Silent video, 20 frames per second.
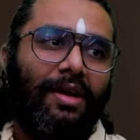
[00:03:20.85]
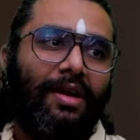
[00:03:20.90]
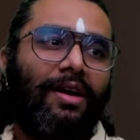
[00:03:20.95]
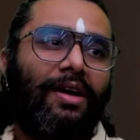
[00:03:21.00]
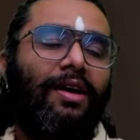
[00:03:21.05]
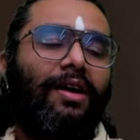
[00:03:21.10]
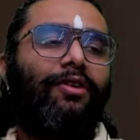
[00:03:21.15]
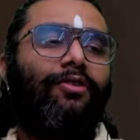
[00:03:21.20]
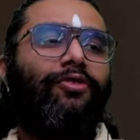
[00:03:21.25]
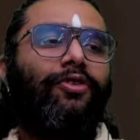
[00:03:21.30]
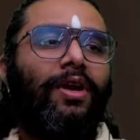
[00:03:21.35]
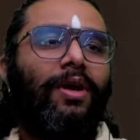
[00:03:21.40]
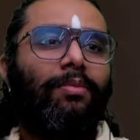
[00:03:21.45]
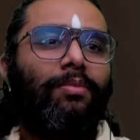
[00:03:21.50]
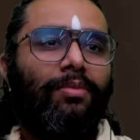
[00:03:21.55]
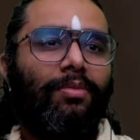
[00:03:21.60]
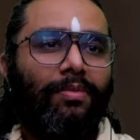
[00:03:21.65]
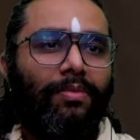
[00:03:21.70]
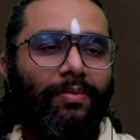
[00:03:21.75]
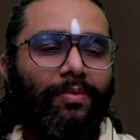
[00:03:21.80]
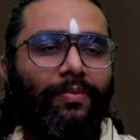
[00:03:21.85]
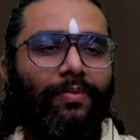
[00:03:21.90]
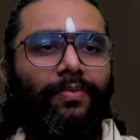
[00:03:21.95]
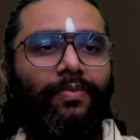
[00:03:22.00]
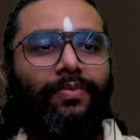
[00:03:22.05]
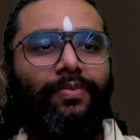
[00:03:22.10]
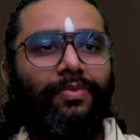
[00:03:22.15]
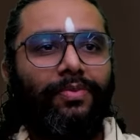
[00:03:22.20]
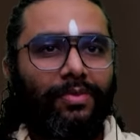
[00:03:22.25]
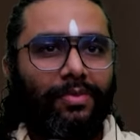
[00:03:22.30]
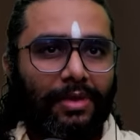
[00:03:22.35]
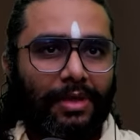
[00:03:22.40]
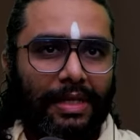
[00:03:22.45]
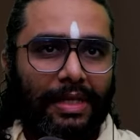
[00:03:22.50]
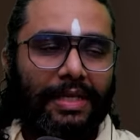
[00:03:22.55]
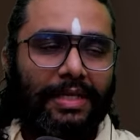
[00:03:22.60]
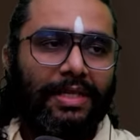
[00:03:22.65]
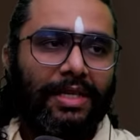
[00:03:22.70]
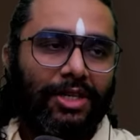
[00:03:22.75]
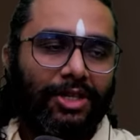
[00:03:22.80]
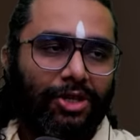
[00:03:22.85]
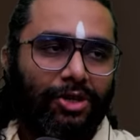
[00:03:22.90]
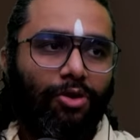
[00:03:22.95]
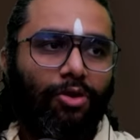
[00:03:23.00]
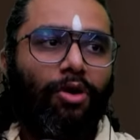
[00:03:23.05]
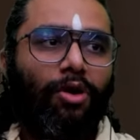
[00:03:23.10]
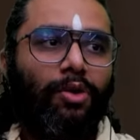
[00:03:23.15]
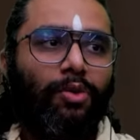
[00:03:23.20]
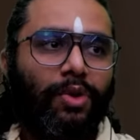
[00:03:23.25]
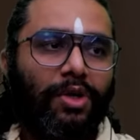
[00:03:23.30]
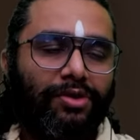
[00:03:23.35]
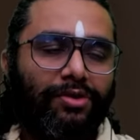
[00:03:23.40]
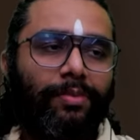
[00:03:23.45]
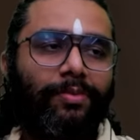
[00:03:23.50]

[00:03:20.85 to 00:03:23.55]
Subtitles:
From this session onwards,